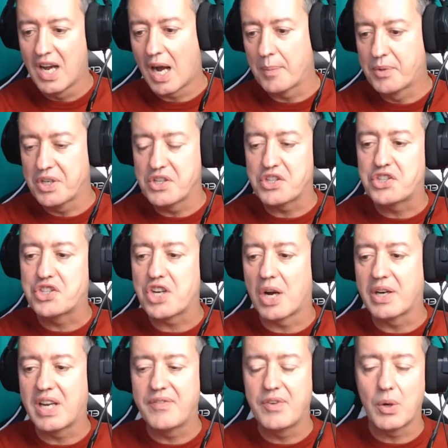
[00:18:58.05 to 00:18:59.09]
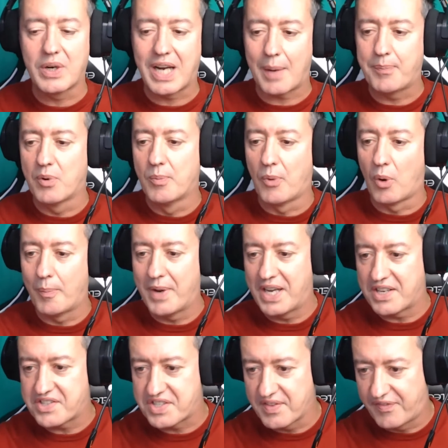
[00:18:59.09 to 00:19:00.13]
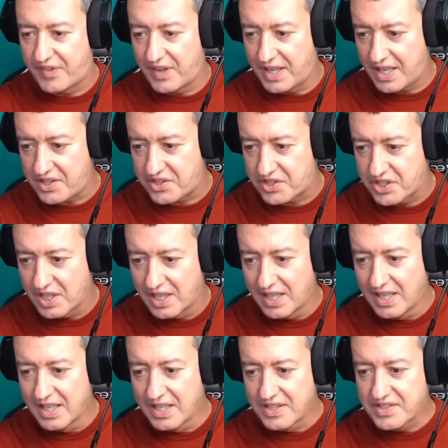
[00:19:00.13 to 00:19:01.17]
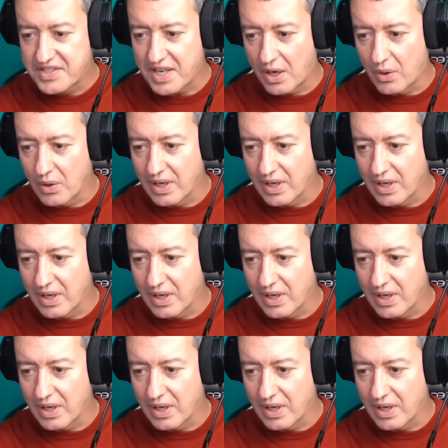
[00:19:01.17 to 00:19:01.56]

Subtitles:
I'm going to give you a couple more minutes to finish. So